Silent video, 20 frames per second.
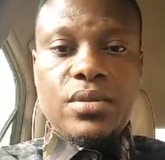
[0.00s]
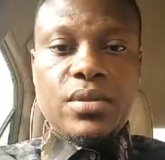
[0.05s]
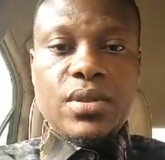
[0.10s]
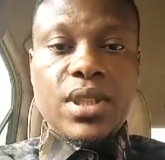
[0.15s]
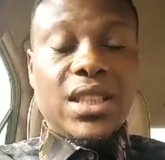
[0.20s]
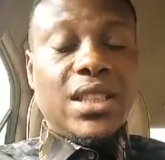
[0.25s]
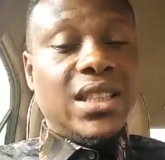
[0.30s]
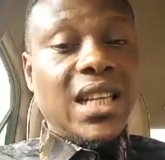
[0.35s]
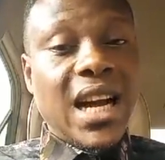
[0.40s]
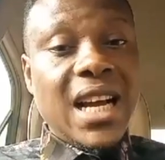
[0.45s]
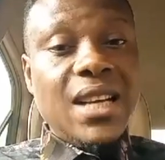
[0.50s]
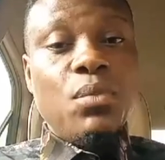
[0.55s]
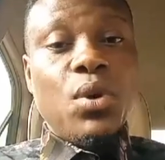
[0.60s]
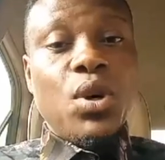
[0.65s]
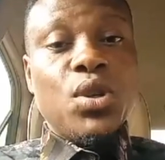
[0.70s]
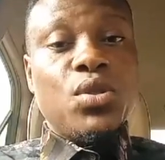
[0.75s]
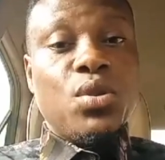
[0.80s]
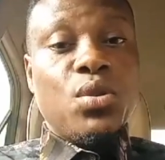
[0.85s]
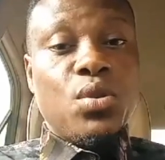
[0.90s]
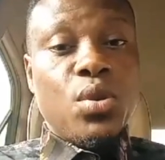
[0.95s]
The child
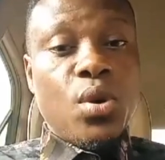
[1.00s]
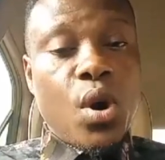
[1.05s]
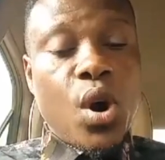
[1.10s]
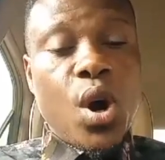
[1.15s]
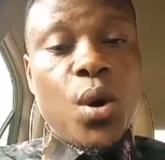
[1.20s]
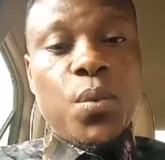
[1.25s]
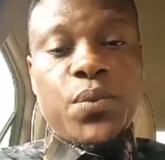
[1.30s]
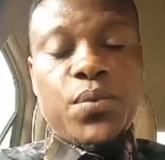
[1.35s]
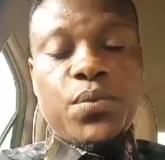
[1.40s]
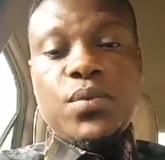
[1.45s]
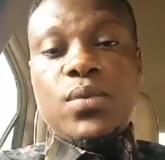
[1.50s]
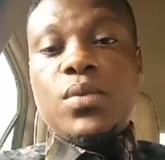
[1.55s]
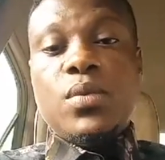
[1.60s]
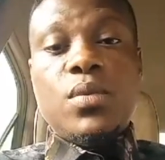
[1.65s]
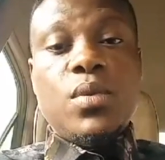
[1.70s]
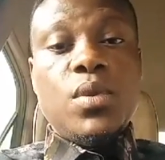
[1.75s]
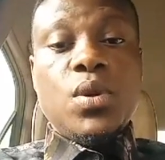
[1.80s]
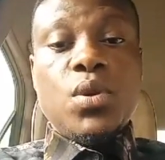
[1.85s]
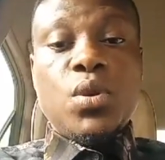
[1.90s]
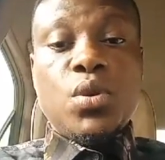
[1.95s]
must grow up
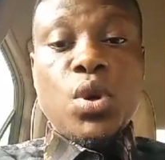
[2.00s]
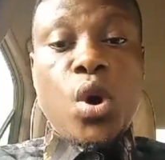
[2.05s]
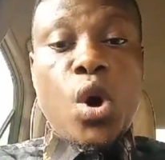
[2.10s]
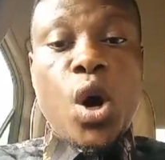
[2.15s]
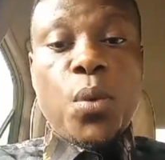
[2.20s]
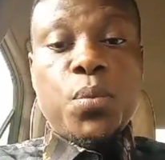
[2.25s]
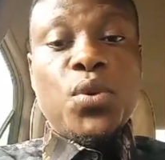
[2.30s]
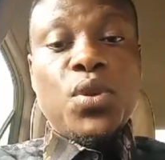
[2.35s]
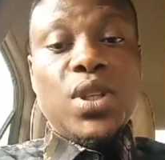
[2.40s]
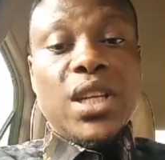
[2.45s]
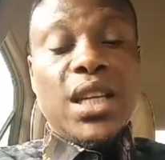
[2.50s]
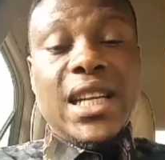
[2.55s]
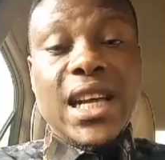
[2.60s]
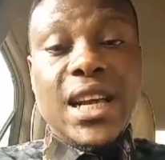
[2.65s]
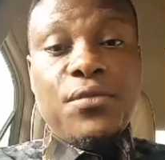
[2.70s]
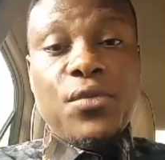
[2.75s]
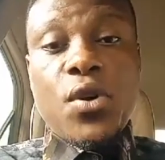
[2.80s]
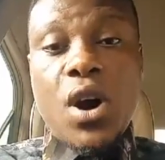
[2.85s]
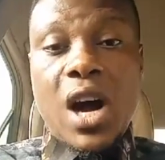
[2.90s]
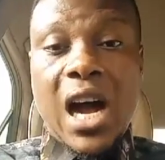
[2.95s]
to the
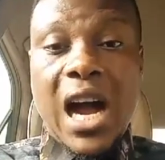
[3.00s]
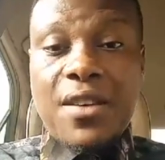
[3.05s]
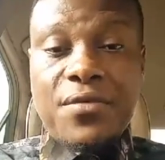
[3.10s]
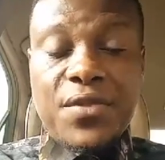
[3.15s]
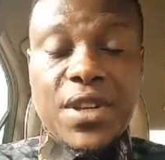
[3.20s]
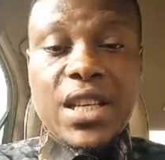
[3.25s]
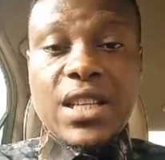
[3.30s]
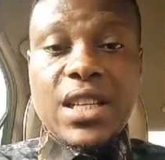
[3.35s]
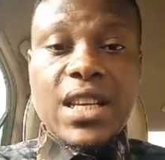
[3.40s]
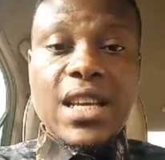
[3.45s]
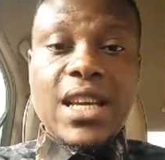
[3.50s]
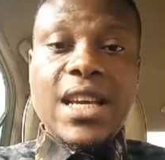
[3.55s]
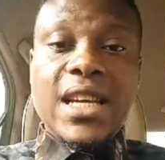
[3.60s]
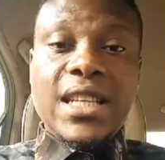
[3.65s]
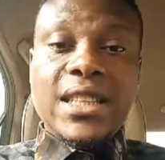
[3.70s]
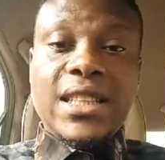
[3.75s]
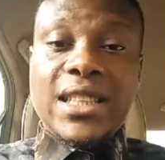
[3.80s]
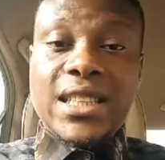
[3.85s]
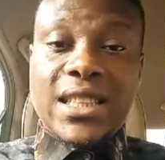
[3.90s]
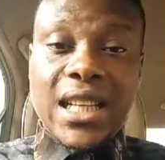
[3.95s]
level of having
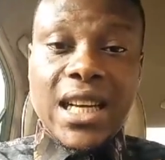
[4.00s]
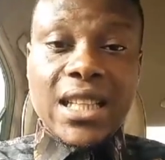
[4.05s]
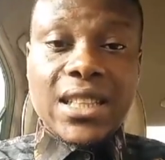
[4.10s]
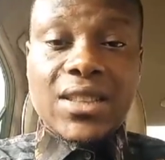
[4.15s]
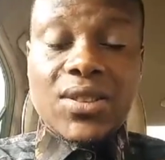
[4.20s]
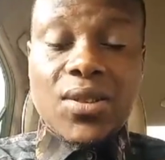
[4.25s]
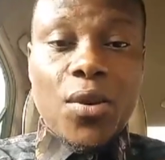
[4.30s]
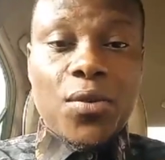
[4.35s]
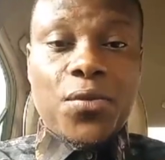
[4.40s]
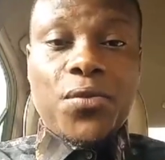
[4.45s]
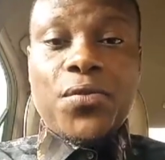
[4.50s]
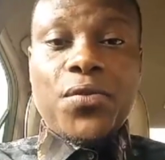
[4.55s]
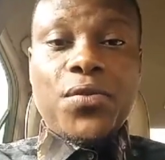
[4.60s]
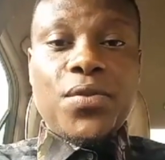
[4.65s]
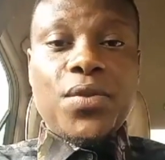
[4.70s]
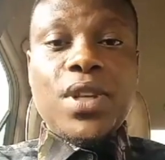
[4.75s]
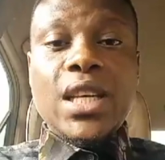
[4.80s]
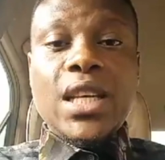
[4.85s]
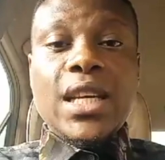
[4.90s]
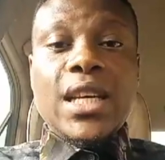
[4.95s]
the sense of
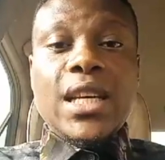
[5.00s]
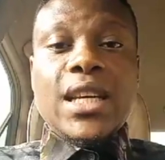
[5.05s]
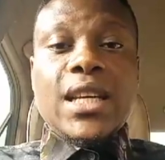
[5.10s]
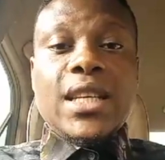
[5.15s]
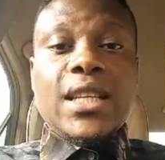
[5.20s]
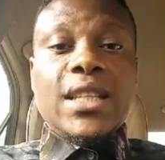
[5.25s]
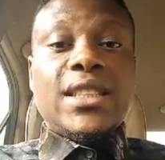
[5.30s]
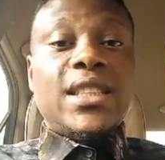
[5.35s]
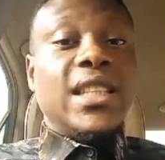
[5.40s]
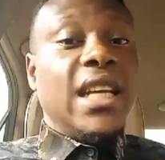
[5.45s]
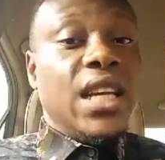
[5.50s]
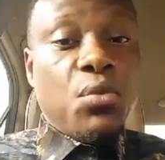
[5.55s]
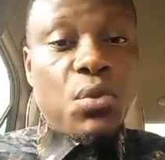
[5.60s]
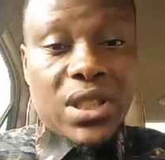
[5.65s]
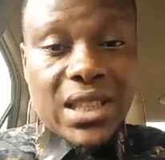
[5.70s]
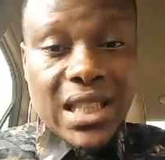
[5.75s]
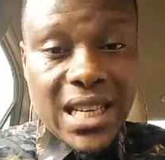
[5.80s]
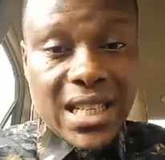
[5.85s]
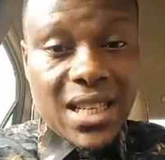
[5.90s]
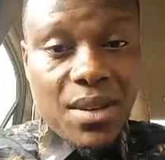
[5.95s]
staying with
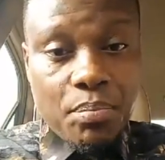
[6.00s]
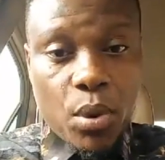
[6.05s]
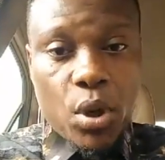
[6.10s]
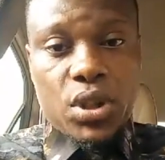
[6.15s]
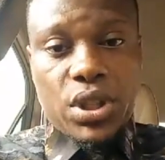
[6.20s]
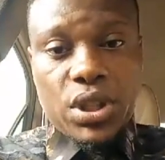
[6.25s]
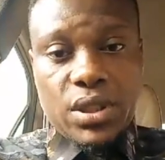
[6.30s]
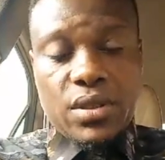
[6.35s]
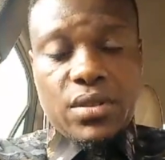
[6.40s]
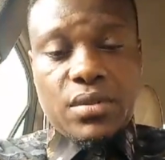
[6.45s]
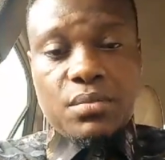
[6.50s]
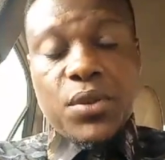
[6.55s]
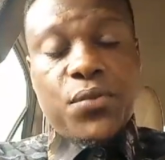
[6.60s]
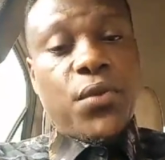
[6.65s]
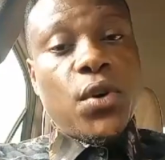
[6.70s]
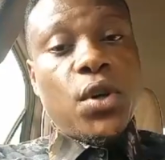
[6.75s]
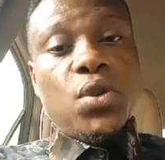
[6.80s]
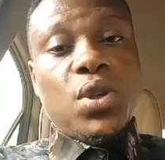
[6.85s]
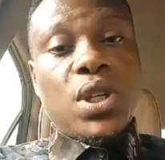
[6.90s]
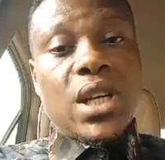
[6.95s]
anybody
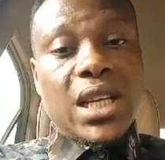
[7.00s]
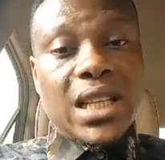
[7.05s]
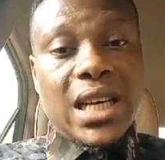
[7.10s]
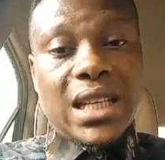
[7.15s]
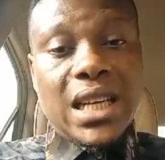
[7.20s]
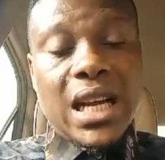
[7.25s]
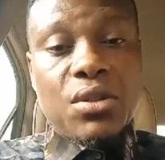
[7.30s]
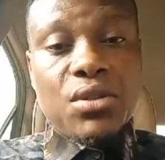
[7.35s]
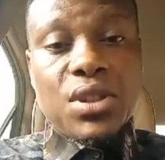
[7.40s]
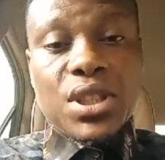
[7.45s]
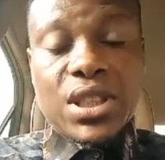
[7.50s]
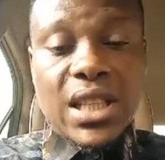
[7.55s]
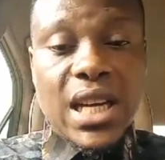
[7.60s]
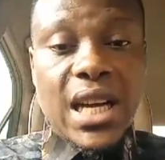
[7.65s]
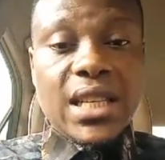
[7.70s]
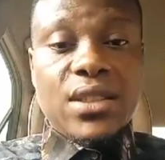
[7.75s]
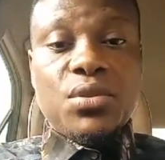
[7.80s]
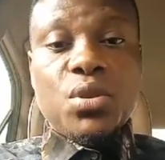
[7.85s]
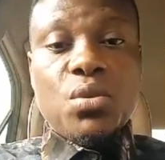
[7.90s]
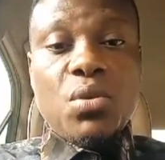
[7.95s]
before you can allow the
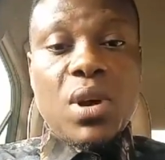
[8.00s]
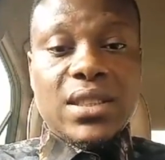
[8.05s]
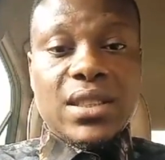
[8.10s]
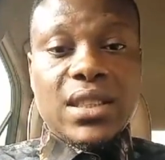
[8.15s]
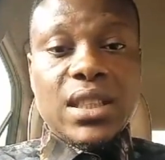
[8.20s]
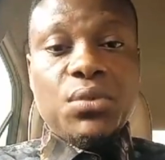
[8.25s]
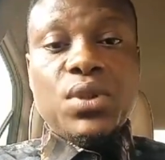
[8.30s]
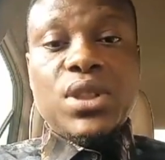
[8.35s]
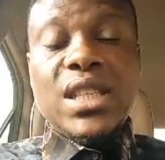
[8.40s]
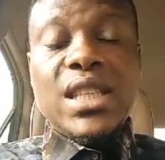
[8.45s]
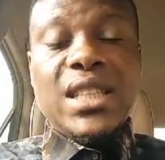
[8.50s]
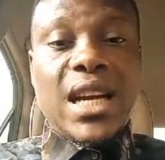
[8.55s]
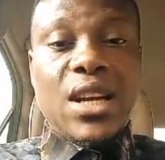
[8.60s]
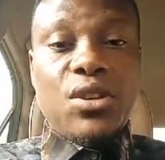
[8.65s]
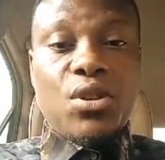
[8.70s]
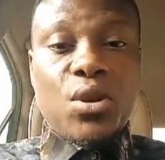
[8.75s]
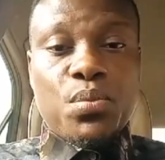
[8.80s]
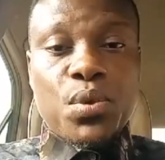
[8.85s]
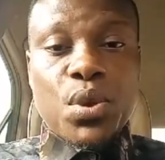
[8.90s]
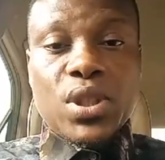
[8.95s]
child to go and stay with either
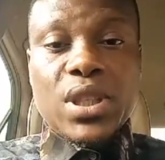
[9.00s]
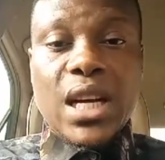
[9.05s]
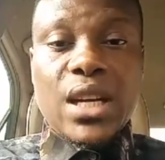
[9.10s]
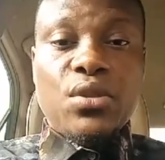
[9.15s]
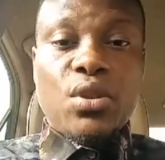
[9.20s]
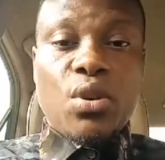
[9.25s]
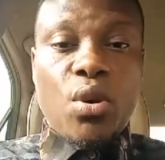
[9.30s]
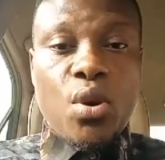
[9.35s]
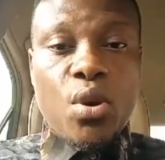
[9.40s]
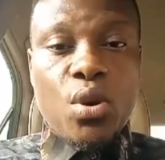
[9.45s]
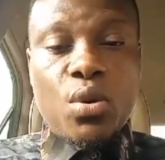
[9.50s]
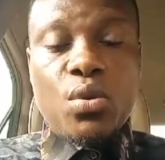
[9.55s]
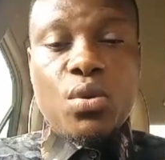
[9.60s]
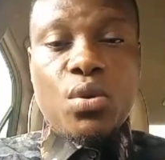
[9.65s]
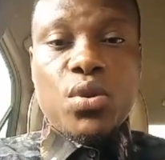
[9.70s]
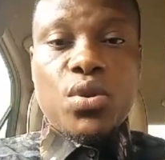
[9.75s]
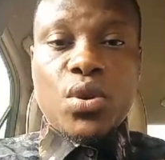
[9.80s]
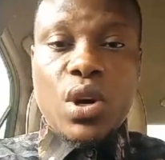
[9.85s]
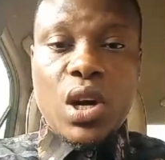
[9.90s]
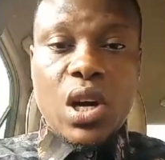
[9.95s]
your brother, your
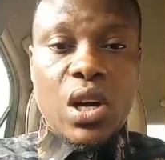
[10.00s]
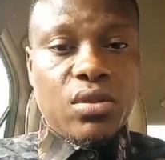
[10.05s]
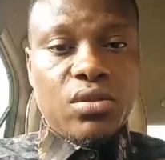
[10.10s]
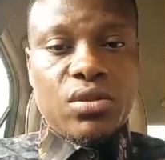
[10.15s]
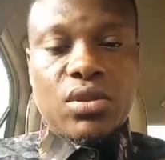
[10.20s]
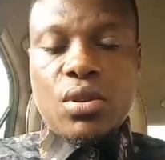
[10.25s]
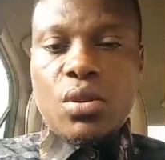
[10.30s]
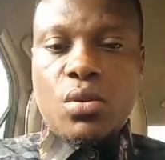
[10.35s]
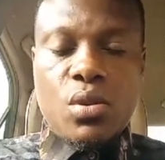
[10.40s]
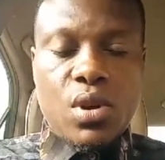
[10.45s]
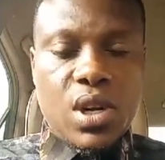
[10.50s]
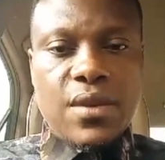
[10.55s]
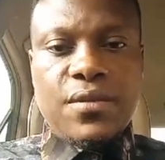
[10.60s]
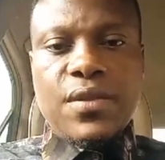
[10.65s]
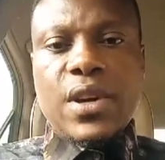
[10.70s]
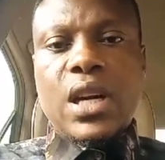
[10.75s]
uncle, your aunt, or wherever.